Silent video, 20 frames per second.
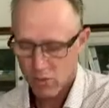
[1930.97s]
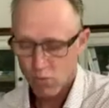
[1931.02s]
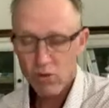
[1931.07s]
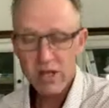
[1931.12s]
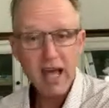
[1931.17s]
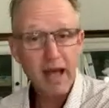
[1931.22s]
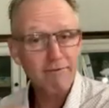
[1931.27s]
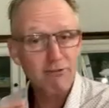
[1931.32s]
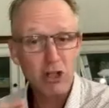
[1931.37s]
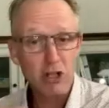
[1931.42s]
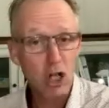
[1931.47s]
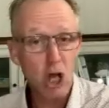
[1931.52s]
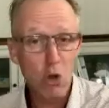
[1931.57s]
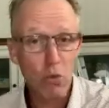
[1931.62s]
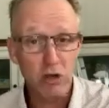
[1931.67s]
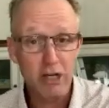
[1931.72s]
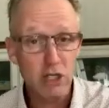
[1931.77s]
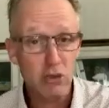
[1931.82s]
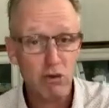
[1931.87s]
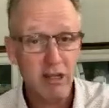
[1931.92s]
We have to know
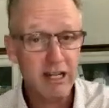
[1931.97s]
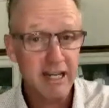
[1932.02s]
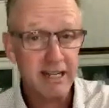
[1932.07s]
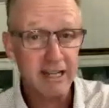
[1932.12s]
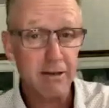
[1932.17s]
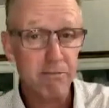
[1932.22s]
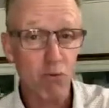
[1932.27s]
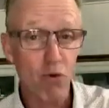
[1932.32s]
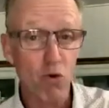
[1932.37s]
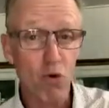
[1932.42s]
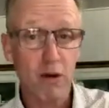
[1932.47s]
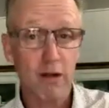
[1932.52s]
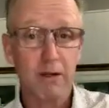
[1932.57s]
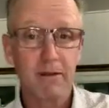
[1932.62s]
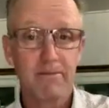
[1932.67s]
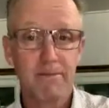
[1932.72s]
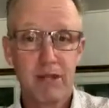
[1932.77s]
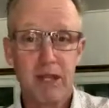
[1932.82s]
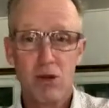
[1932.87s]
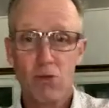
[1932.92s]
what he's written in the book.
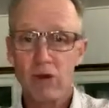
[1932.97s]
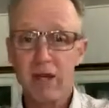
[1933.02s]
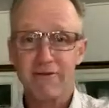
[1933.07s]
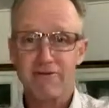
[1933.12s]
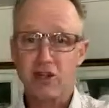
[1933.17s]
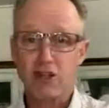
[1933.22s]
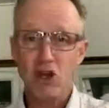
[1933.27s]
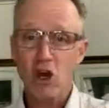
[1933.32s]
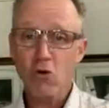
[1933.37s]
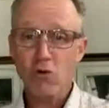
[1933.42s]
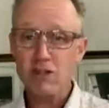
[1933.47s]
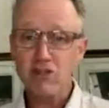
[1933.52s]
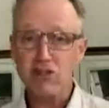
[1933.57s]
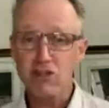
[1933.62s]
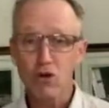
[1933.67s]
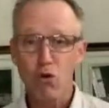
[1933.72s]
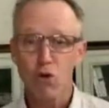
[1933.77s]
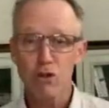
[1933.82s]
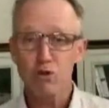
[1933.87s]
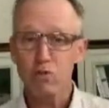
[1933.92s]
We have to know his
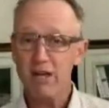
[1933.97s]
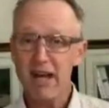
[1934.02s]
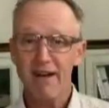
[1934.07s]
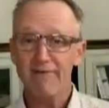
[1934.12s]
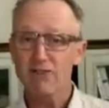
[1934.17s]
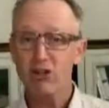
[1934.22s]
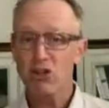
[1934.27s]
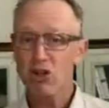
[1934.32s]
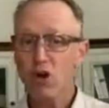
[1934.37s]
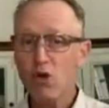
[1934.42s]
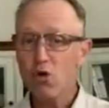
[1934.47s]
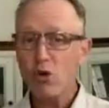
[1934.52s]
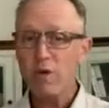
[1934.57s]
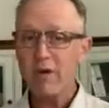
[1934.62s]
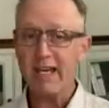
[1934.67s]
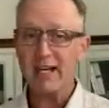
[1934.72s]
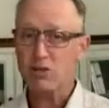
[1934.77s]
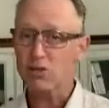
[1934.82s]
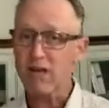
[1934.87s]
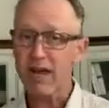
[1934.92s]
thoughts. We have to know who
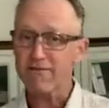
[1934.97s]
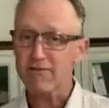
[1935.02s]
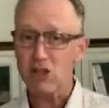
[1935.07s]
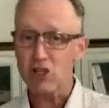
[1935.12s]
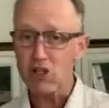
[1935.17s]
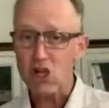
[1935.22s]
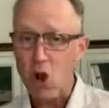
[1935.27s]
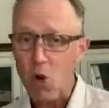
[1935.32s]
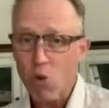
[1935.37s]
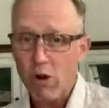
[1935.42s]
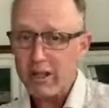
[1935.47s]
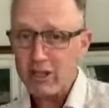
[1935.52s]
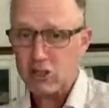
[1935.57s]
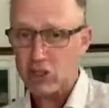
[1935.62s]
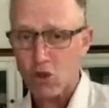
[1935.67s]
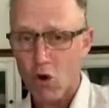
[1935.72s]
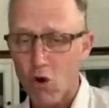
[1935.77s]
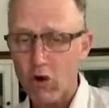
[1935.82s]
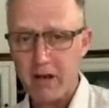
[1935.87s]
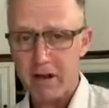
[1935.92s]
he is. We have to know what he's
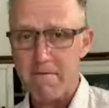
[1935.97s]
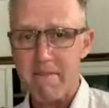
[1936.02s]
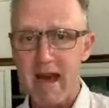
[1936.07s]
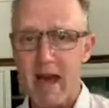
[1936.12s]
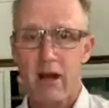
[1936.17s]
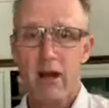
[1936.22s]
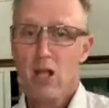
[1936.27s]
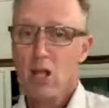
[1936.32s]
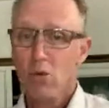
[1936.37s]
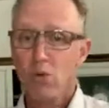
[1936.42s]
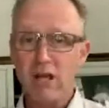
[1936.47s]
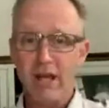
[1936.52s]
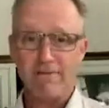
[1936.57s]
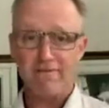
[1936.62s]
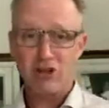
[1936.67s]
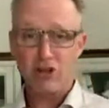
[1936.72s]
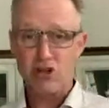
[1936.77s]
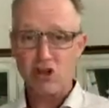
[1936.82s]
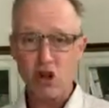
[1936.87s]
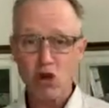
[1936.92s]
talking about. We
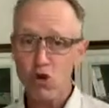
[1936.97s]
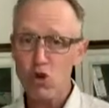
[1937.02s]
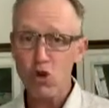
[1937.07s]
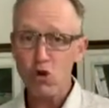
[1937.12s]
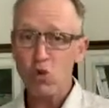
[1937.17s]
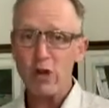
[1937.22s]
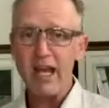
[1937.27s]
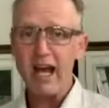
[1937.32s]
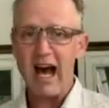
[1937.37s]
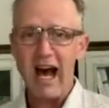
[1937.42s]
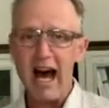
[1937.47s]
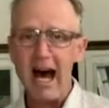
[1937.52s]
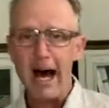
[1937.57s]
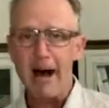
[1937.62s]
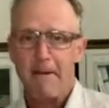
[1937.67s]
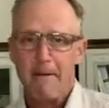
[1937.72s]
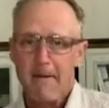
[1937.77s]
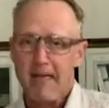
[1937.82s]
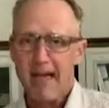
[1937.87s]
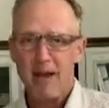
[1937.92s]
have to know who we
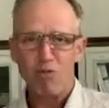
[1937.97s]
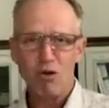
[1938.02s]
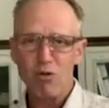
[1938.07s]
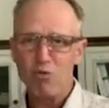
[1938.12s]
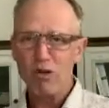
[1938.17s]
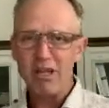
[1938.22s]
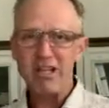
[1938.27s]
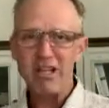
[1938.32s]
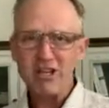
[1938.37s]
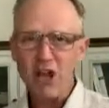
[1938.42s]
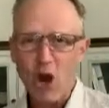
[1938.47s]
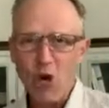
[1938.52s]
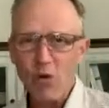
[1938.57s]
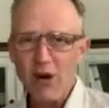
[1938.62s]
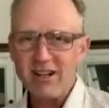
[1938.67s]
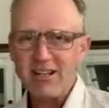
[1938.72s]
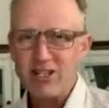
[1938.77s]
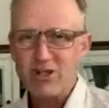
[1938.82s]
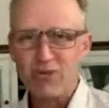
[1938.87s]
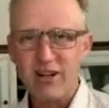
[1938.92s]
are. And when we know
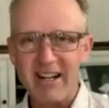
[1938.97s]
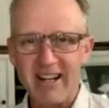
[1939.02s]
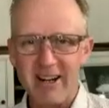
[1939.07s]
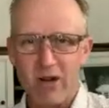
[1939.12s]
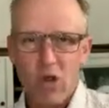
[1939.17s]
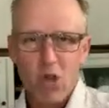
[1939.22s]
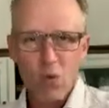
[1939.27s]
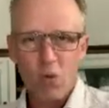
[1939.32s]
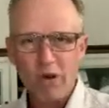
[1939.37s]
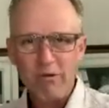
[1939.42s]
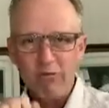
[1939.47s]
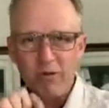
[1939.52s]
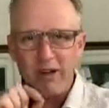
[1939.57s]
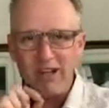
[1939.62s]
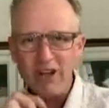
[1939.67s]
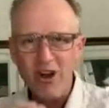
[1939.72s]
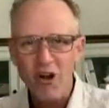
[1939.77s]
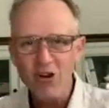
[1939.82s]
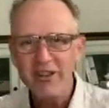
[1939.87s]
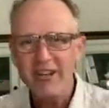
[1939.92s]
what he's written, when we
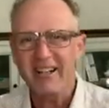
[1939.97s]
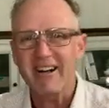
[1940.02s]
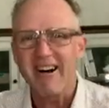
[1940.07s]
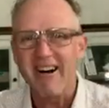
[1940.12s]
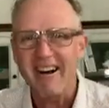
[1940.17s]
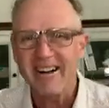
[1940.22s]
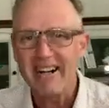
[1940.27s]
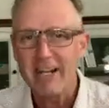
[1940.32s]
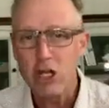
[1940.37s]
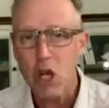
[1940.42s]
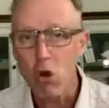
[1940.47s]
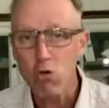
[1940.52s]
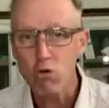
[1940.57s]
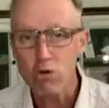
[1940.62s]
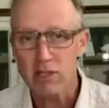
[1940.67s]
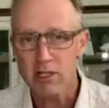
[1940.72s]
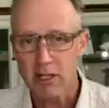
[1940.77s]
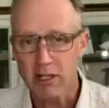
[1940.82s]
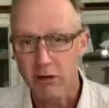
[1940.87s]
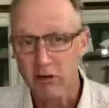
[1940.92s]
know the kind of
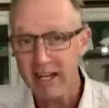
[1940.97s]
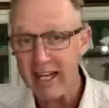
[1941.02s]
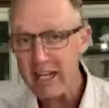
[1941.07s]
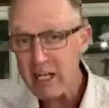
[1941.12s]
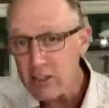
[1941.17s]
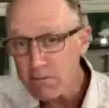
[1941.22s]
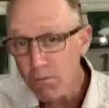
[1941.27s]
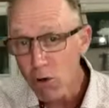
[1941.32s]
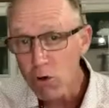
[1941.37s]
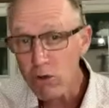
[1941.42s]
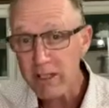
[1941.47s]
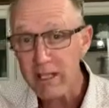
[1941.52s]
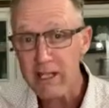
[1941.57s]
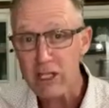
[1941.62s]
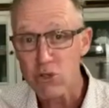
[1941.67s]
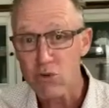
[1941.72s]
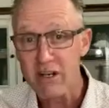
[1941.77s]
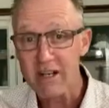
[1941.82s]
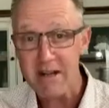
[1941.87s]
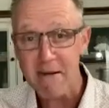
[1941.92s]
notes that are in his book that
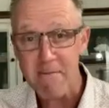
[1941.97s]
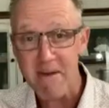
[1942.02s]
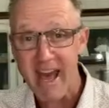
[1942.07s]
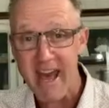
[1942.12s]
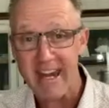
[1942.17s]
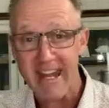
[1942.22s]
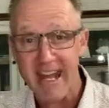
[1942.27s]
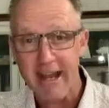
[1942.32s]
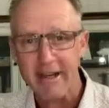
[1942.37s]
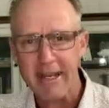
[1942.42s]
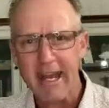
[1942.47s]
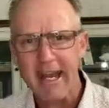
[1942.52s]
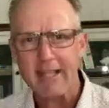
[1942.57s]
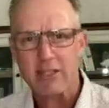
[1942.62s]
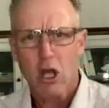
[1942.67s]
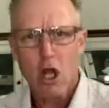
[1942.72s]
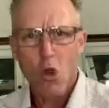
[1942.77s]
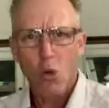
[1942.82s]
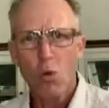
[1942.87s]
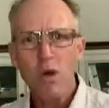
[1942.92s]
he's written about our
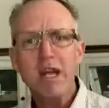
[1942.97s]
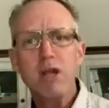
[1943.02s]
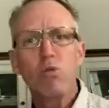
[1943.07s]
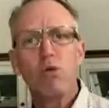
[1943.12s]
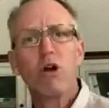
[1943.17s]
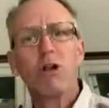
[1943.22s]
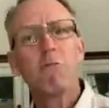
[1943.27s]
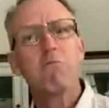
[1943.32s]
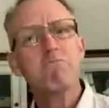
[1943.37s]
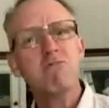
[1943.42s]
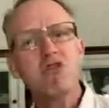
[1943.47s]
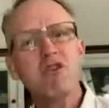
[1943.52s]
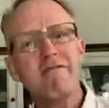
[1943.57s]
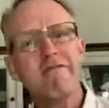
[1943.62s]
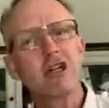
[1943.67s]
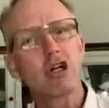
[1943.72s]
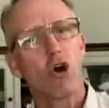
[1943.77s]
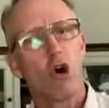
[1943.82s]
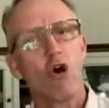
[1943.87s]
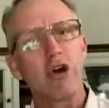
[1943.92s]
days, we will move
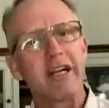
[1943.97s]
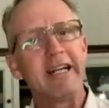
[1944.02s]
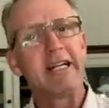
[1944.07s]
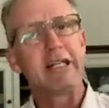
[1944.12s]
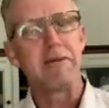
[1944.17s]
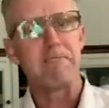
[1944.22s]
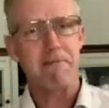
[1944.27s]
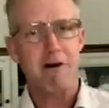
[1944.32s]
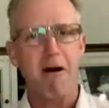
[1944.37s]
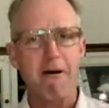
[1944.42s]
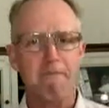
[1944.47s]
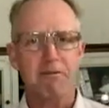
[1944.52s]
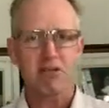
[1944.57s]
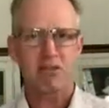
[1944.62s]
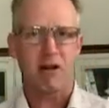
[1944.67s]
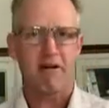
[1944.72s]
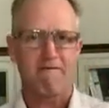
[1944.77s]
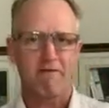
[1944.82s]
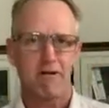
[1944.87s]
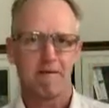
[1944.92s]
according to the
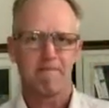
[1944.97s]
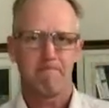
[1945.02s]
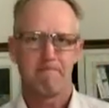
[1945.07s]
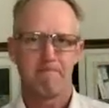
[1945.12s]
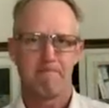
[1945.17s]
purpose of it.